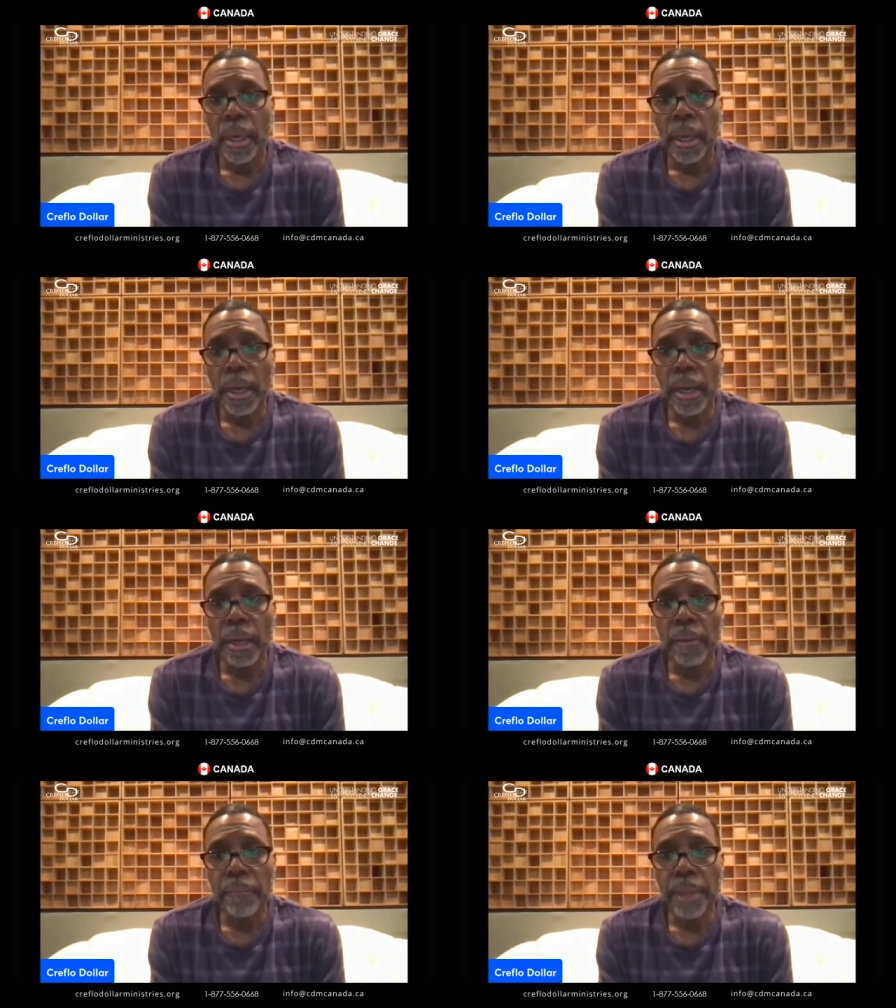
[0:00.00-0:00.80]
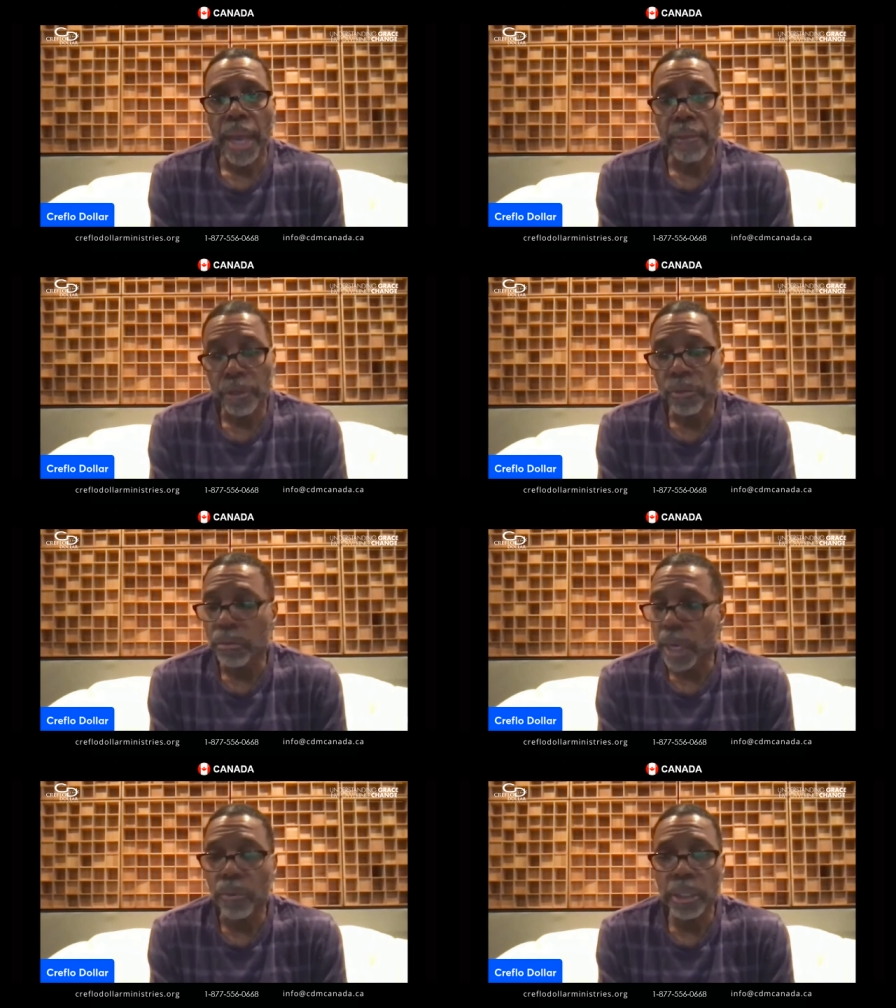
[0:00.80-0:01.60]
Uh, I do.
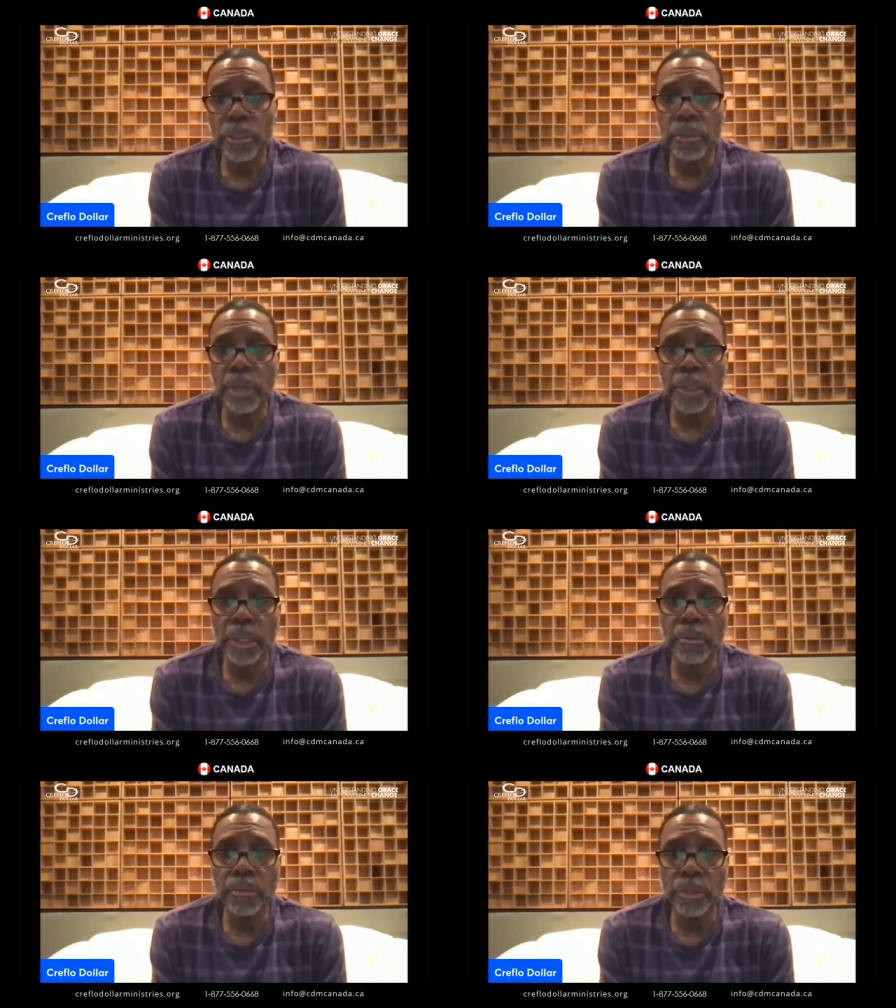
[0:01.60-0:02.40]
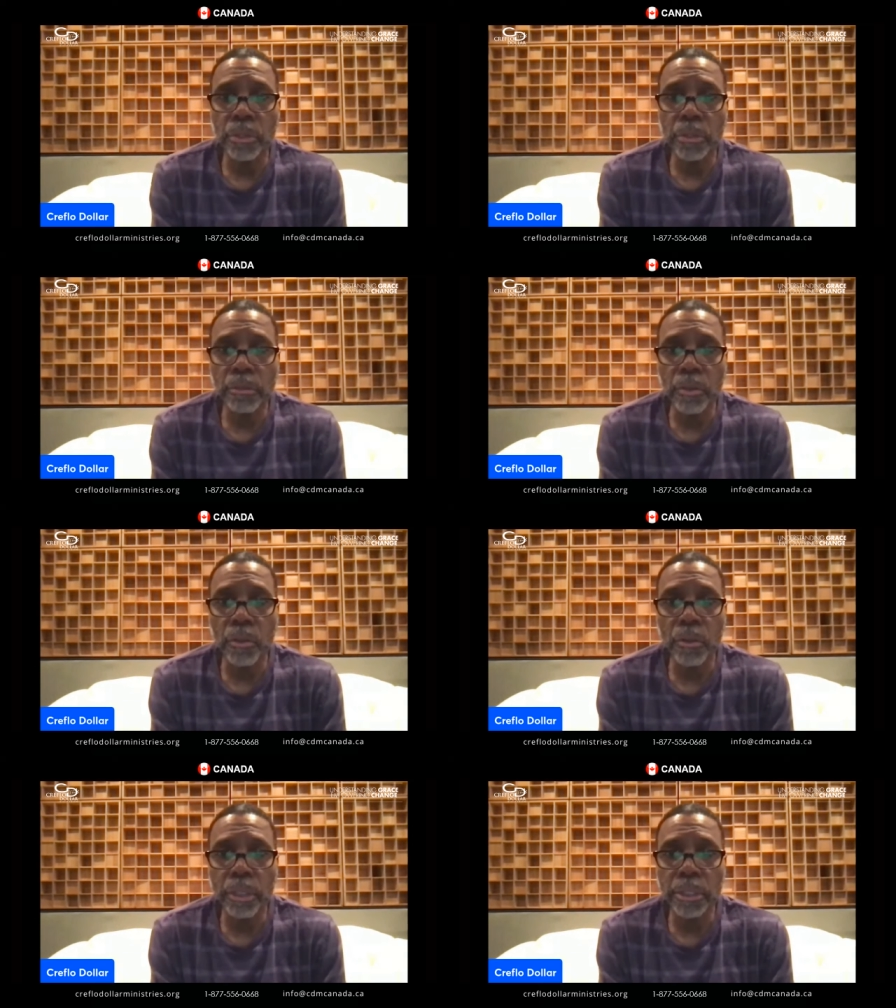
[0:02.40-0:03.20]
I really do. I think the return of the
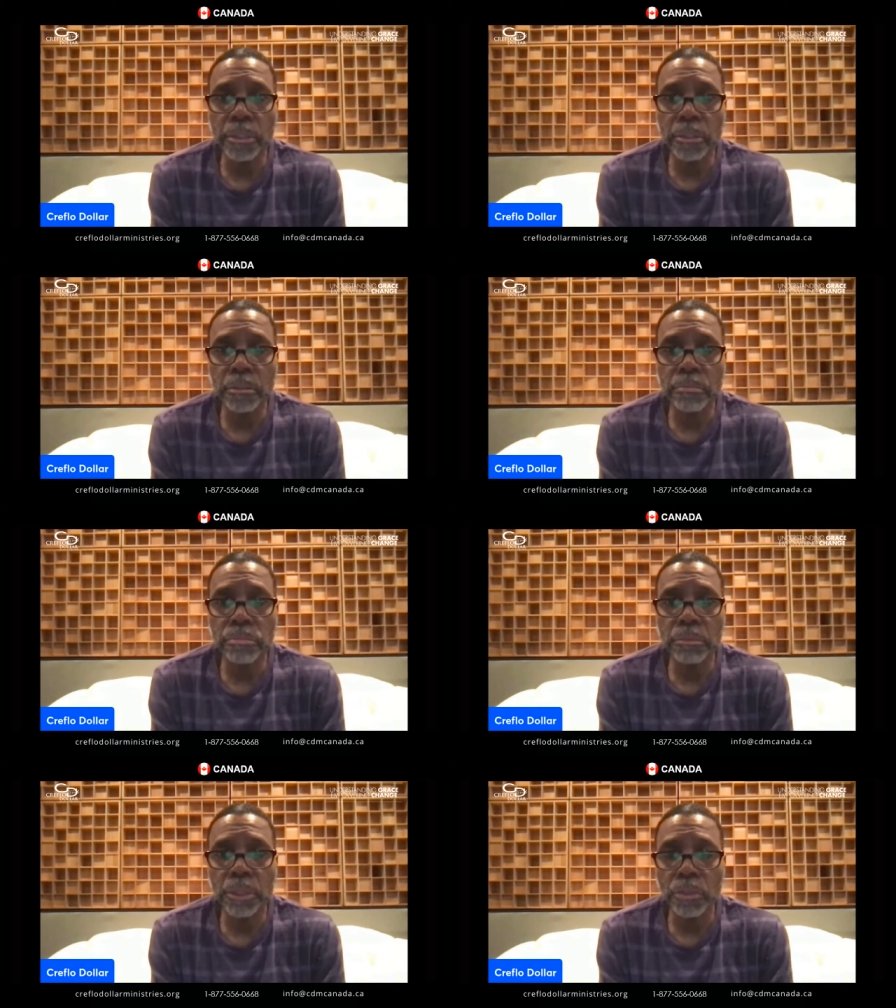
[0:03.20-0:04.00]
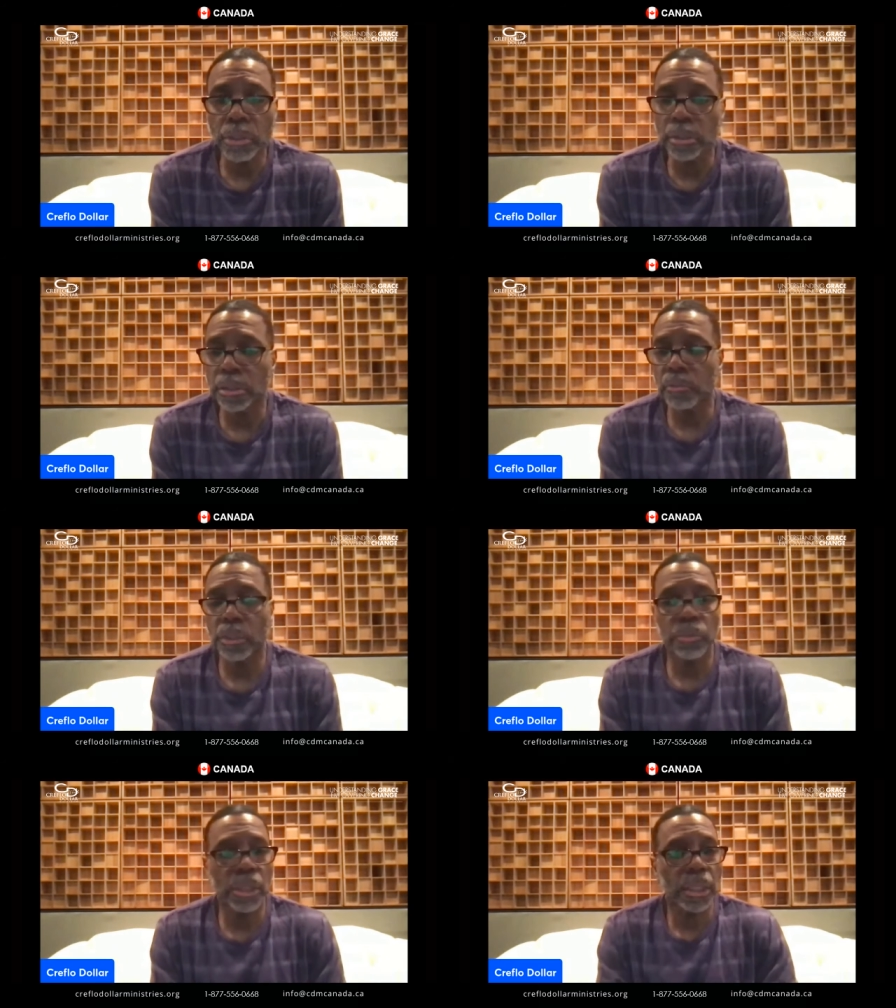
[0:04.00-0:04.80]
Lord is closer than
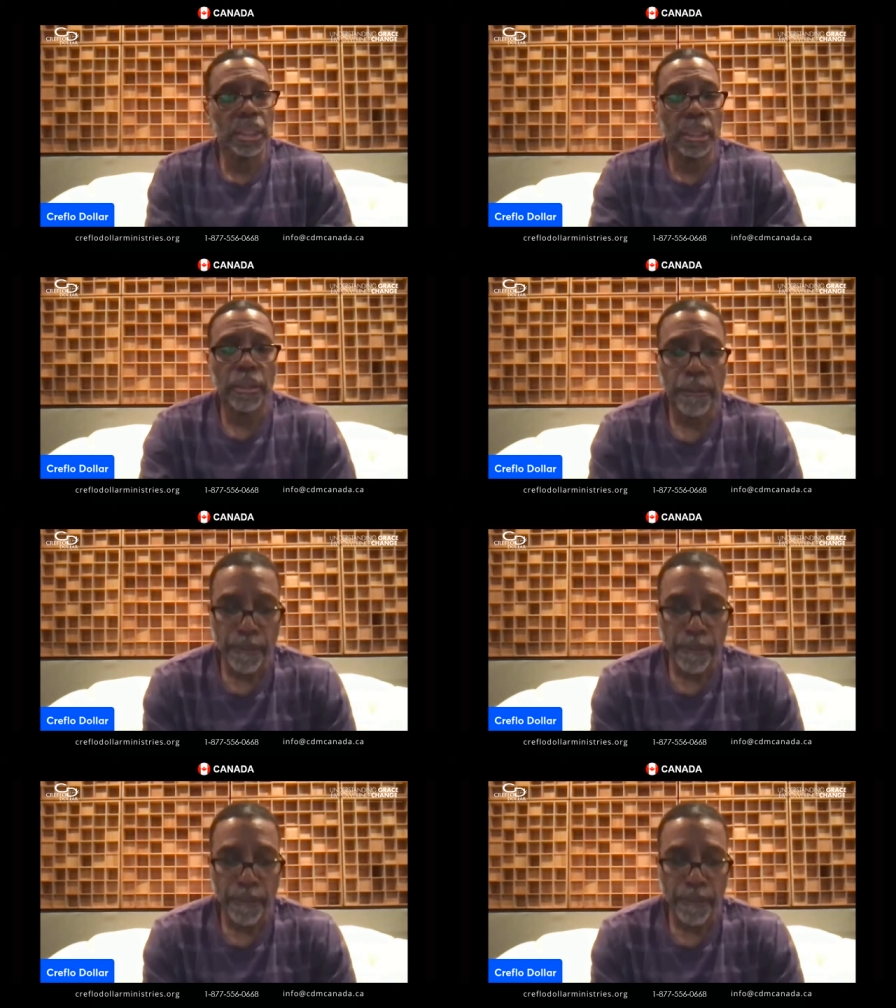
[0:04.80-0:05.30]
what we think.